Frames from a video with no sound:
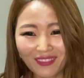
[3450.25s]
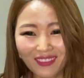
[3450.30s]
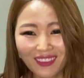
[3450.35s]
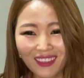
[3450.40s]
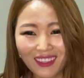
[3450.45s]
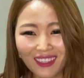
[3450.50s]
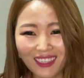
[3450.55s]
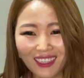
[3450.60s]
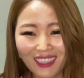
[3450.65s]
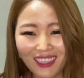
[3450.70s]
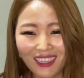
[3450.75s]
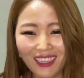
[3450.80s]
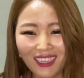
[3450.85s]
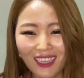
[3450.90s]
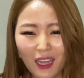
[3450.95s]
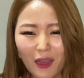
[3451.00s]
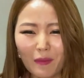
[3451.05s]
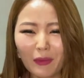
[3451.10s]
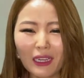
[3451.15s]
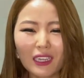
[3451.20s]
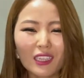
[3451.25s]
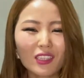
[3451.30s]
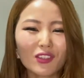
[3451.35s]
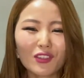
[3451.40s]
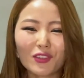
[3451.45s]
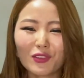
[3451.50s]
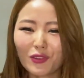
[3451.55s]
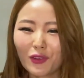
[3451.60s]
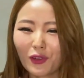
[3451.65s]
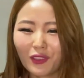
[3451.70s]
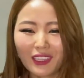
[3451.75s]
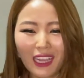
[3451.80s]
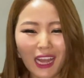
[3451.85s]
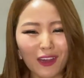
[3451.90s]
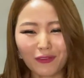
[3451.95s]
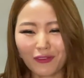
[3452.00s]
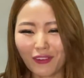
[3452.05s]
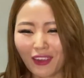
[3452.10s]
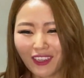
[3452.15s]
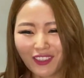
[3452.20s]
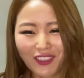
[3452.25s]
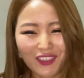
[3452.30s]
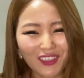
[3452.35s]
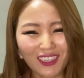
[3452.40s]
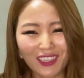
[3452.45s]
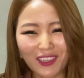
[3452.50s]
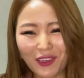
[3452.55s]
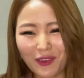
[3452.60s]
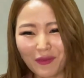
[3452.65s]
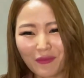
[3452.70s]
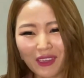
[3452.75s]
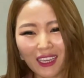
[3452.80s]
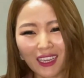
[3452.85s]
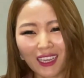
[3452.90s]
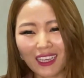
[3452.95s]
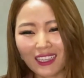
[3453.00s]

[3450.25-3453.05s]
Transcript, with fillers: Mm But it's just so tough actually, Yeonmi.